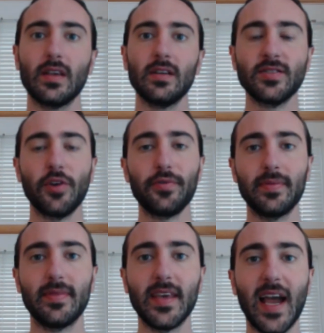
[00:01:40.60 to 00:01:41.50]
So
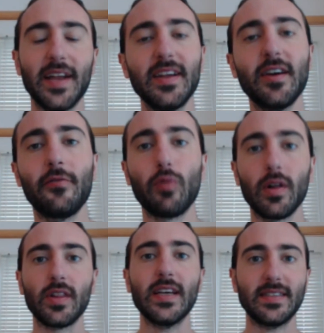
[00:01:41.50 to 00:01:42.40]
the idea of
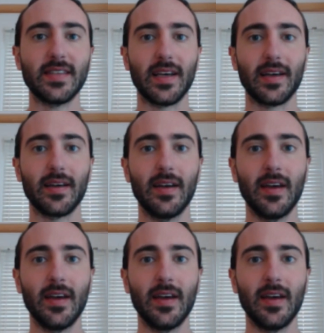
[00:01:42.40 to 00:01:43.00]
releasing